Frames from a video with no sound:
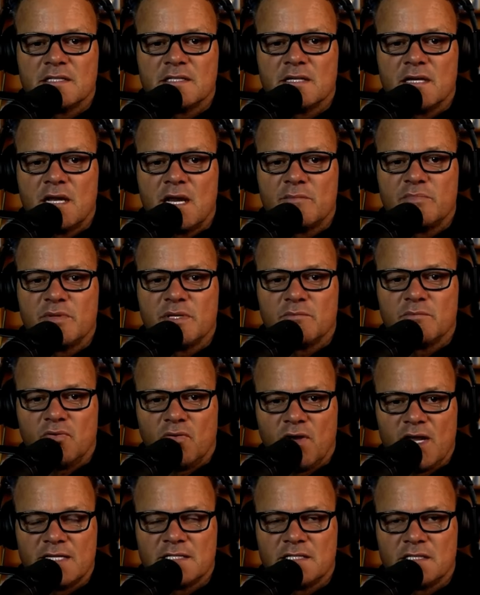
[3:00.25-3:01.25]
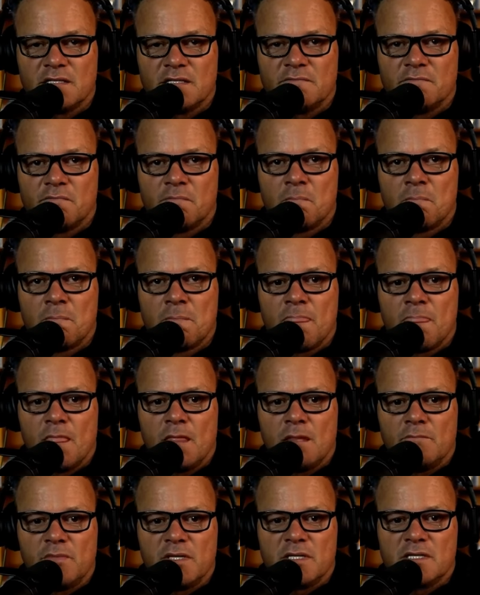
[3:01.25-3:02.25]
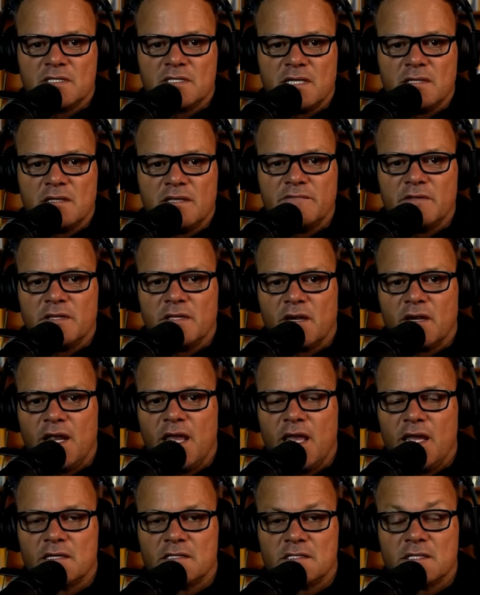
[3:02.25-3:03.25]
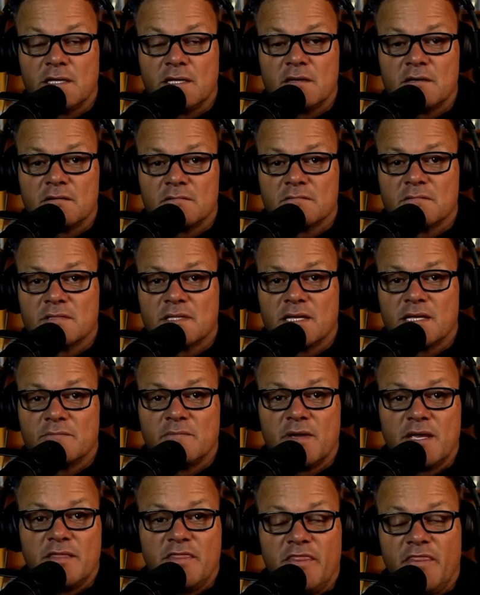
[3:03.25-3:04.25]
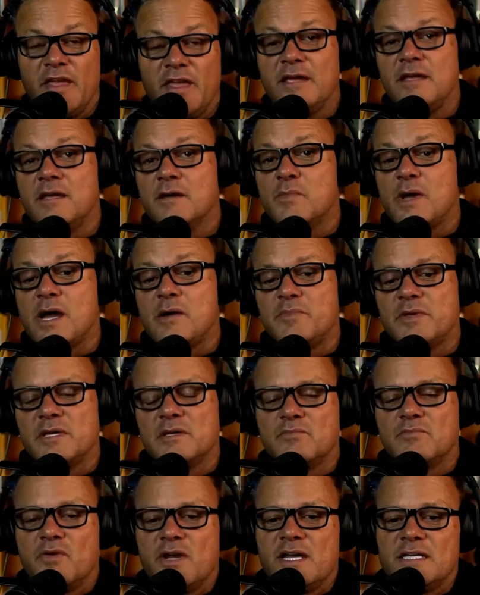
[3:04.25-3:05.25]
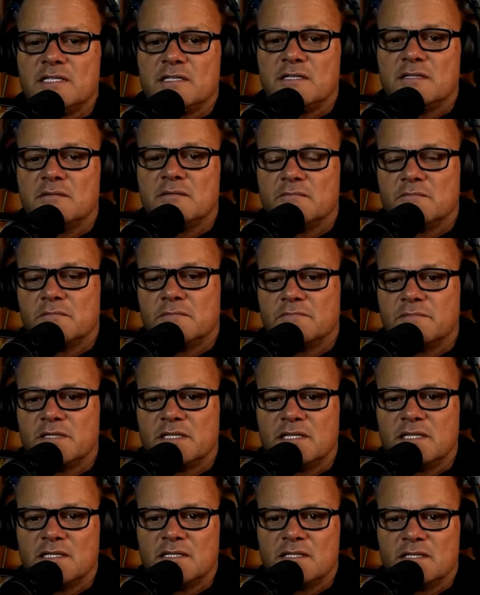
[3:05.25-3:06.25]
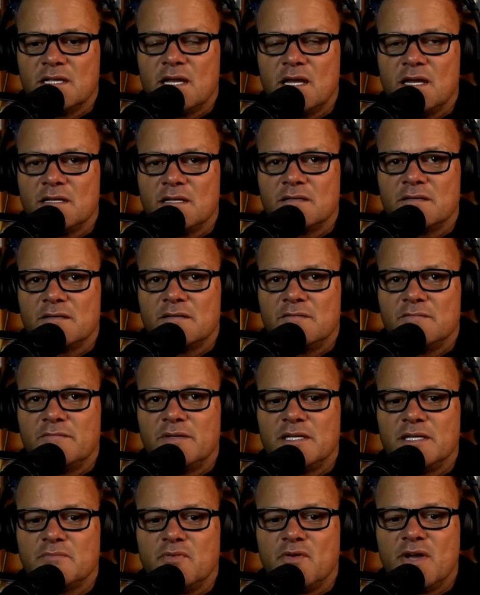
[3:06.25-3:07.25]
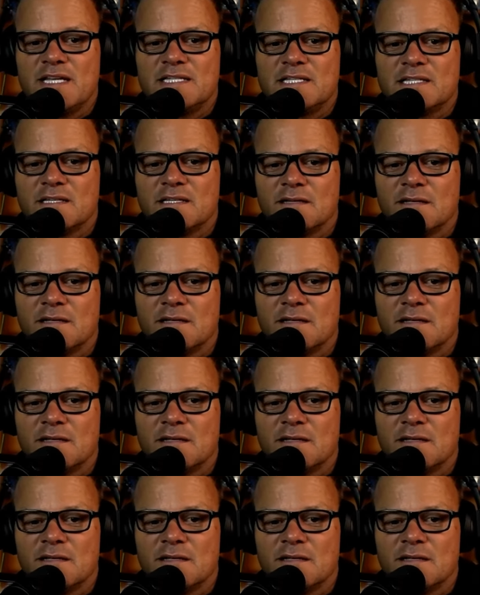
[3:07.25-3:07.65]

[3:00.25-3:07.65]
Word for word: not being present because they live in their heads. Now, they may think about being present, but that's not being present.